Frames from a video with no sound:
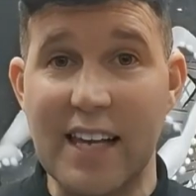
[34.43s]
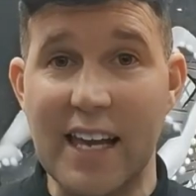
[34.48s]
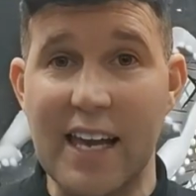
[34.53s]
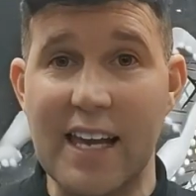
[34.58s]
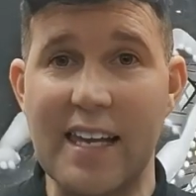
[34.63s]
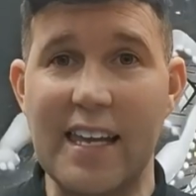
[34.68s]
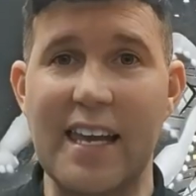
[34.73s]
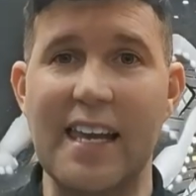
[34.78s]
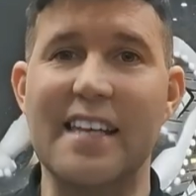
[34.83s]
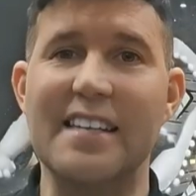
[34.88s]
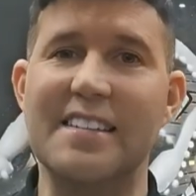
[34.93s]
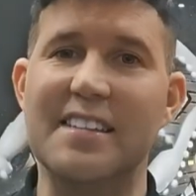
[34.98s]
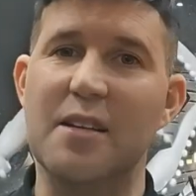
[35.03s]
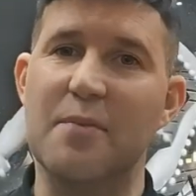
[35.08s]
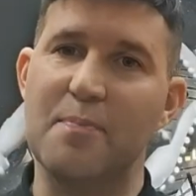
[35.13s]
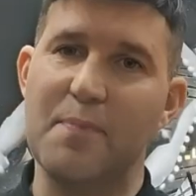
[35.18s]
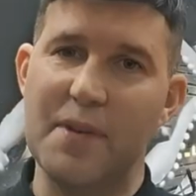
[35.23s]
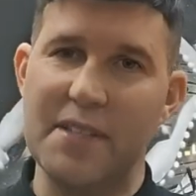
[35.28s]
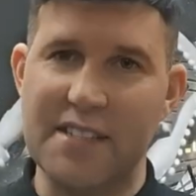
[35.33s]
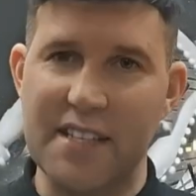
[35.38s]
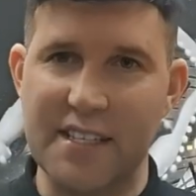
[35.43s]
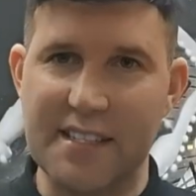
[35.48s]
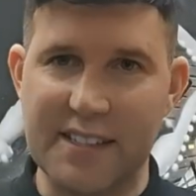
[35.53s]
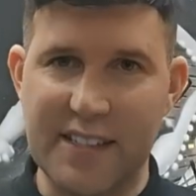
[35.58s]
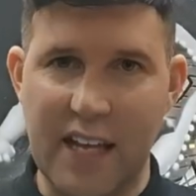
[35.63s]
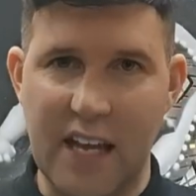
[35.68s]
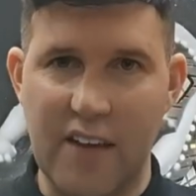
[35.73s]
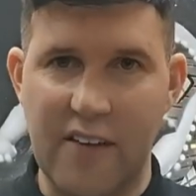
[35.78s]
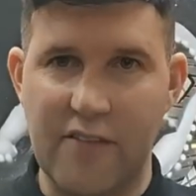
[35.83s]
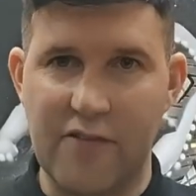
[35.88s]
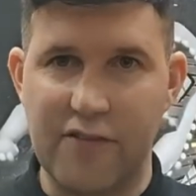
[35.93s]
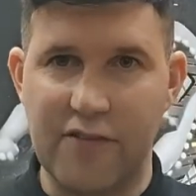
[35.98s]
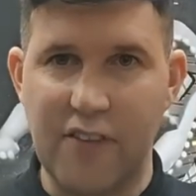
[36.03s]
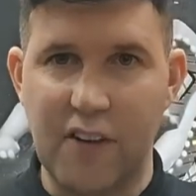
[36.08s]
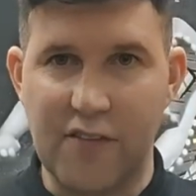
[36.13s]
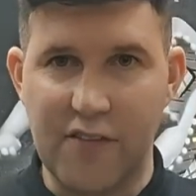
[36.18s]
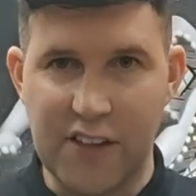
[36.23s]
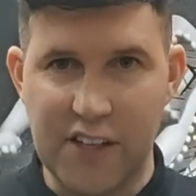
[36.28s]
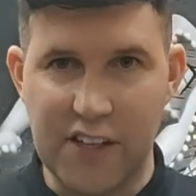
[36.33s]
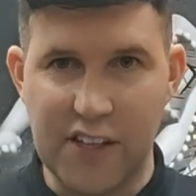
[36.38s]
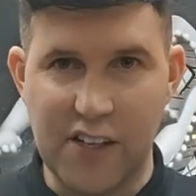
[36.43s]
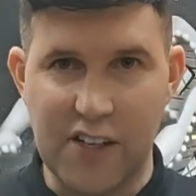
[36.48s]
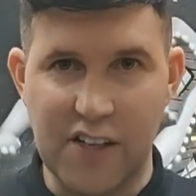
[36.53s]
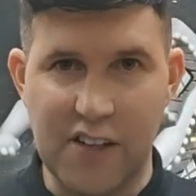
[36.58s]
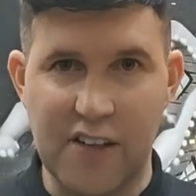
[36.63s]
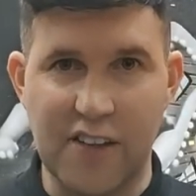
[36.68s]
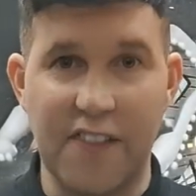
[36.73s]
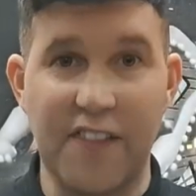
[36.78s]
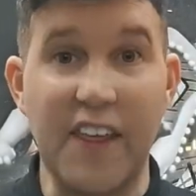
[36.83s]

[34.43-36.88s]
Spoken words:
Day is the busiest day of the year.